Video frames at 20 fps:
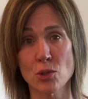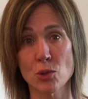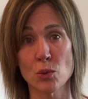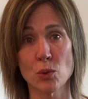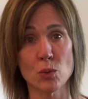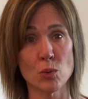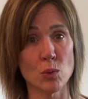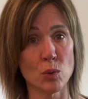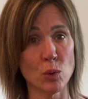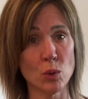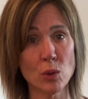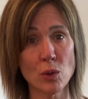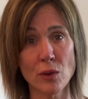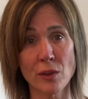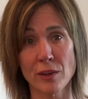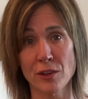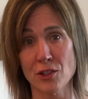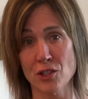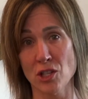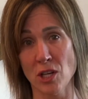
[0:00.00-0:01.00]
to rule
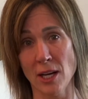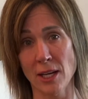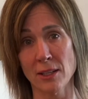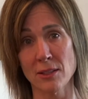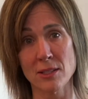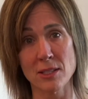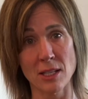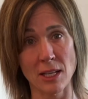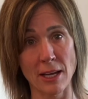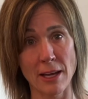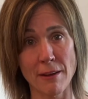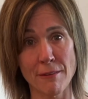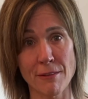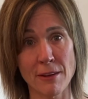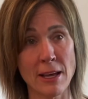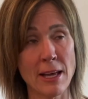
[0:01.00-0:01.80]
their child's life,